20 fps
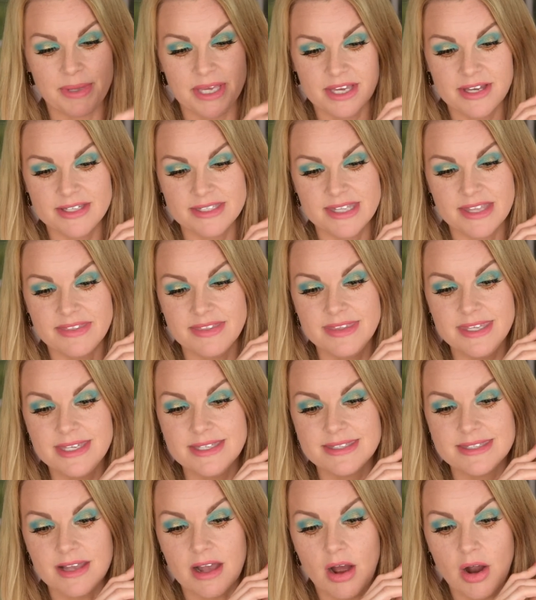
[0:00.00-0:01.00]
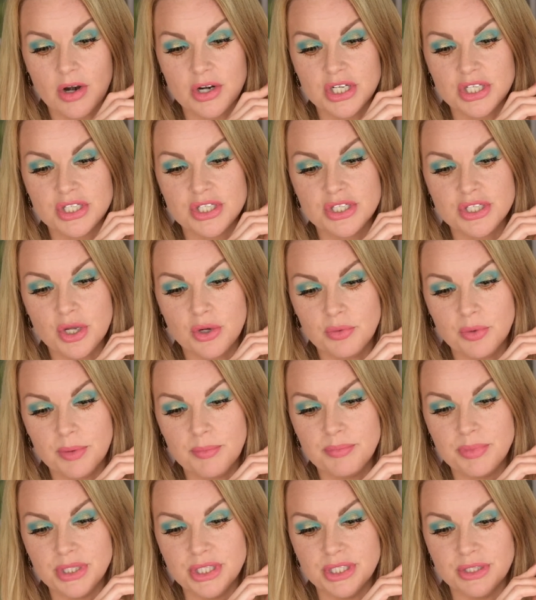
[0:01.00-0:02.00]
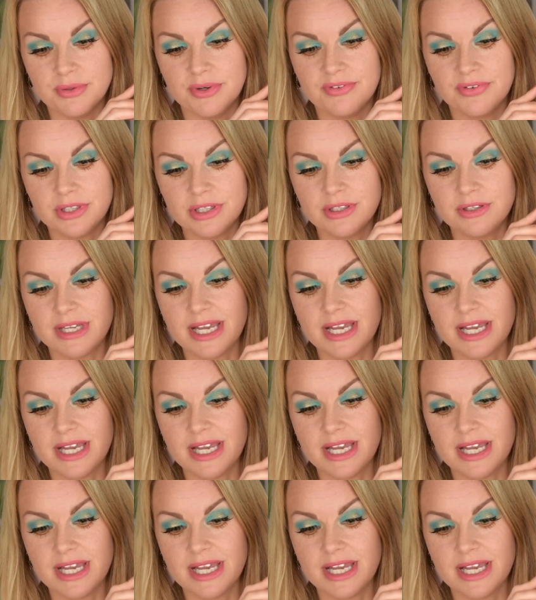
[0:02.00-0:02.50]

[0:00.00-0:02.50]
because these are so beautiful, you